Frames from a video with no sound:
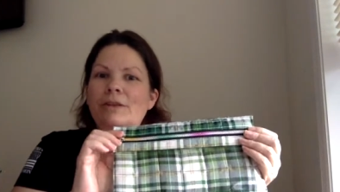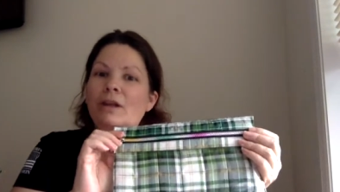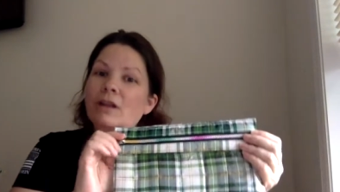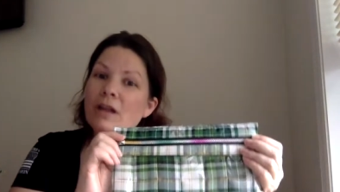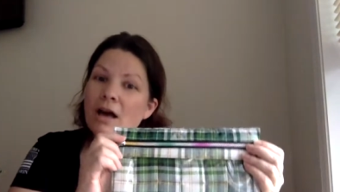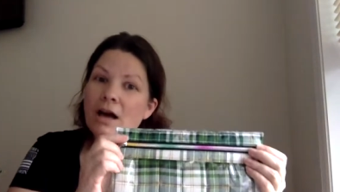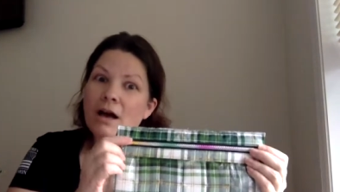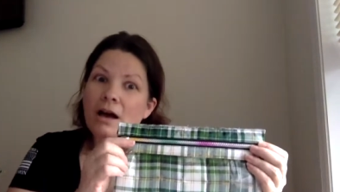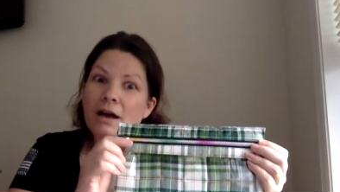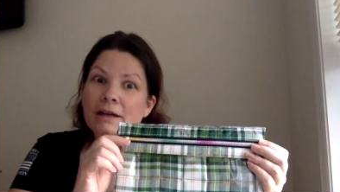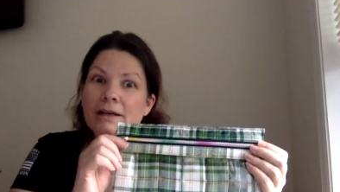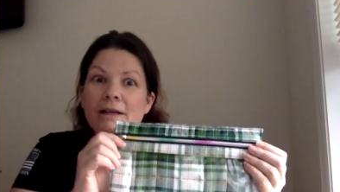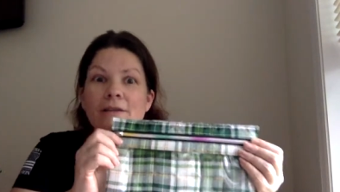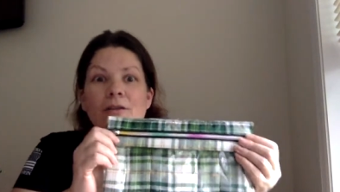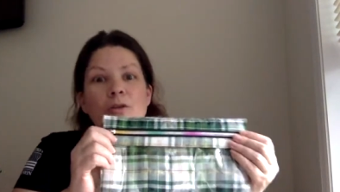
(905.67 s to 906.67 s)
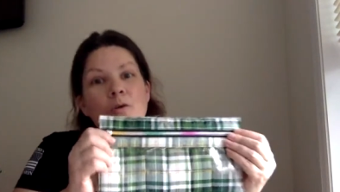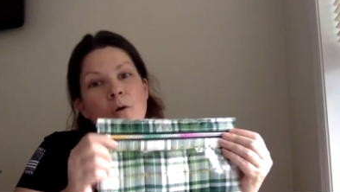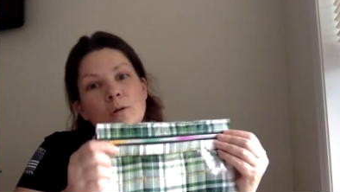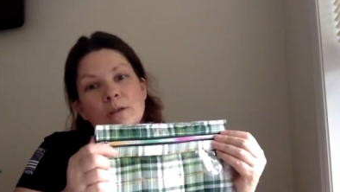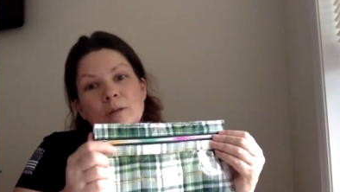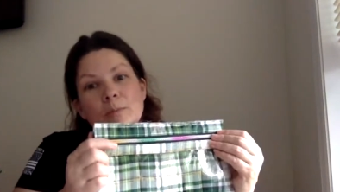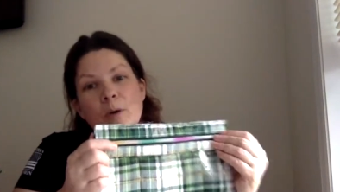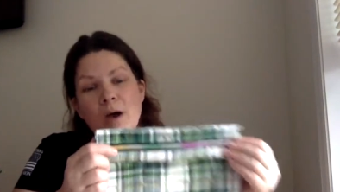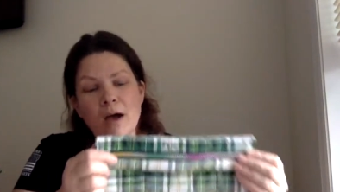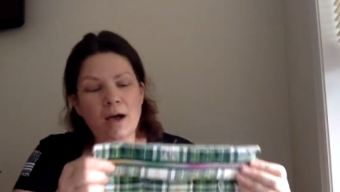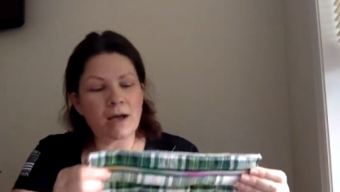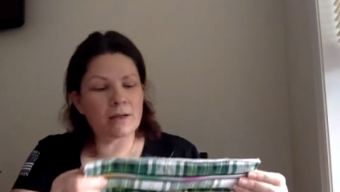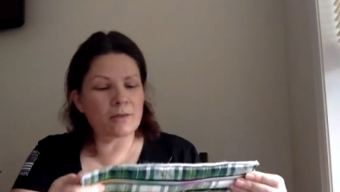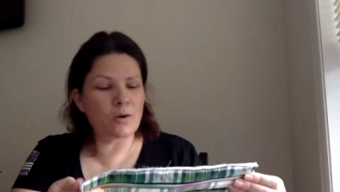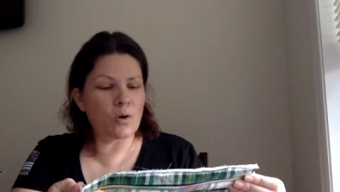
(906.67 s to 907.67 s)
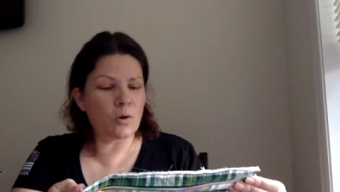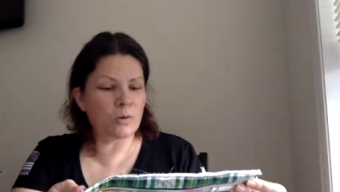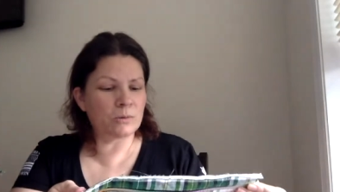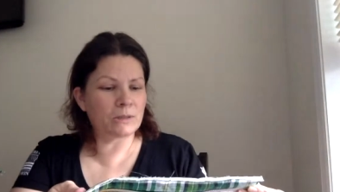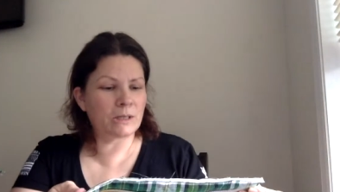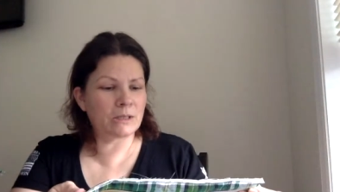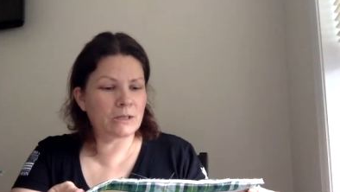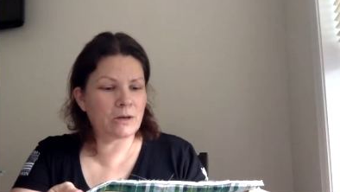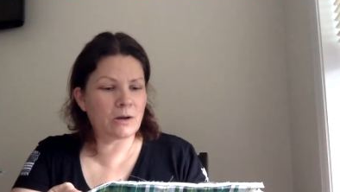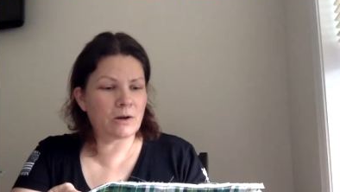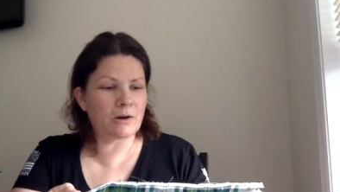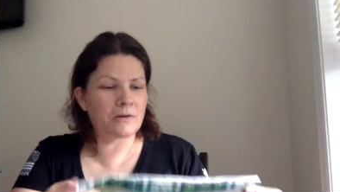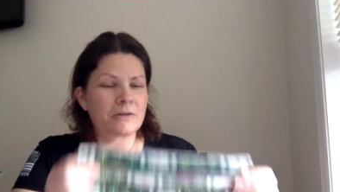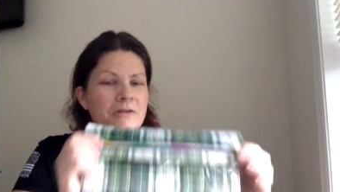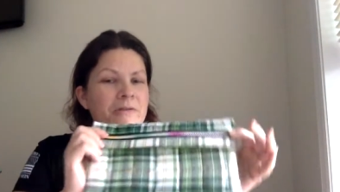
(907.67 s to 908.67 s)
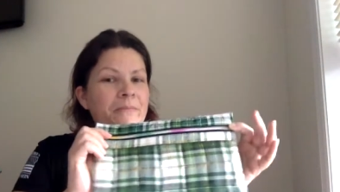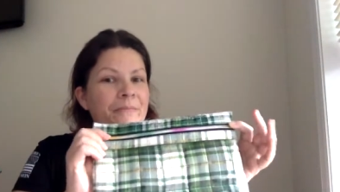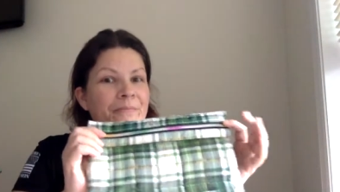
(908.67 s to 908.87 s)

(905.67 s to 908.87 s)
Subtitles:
luck and the golden pot and the whole 9 yards.